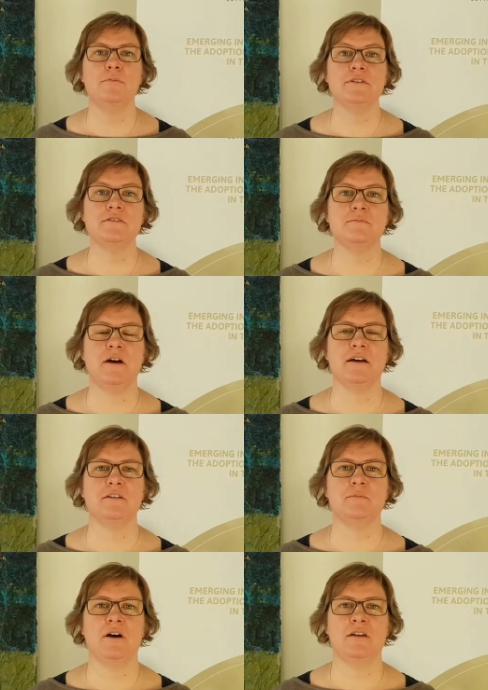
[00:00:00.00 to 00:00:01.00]
Business Park
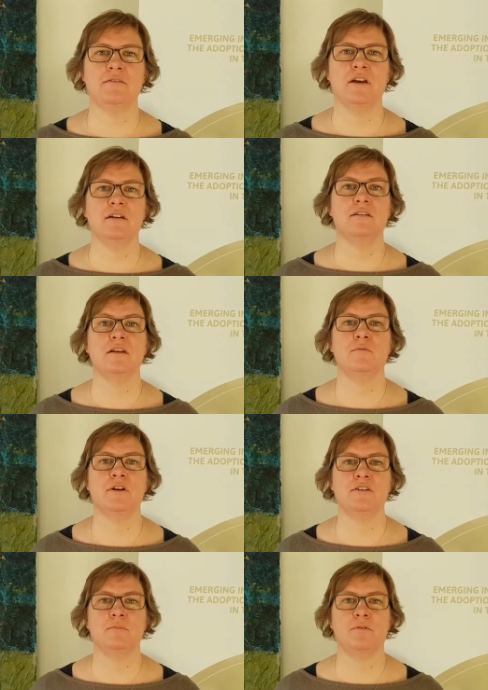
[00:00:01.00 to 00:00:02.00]
is part of the
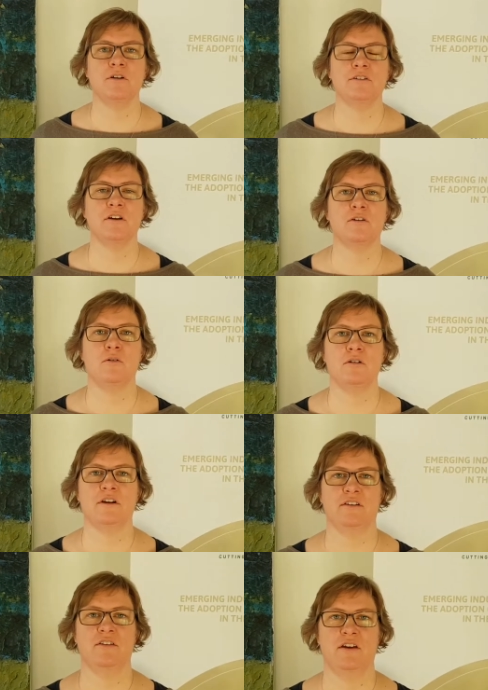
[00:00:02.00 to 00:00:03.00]
accelerator project
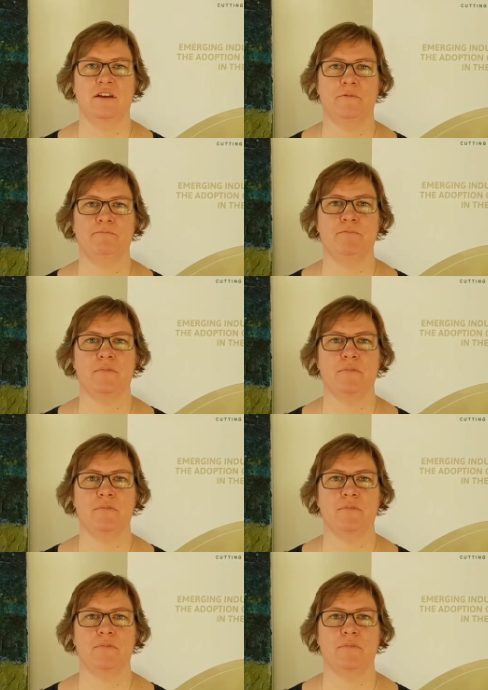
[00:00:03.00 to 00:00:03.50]
called Katana.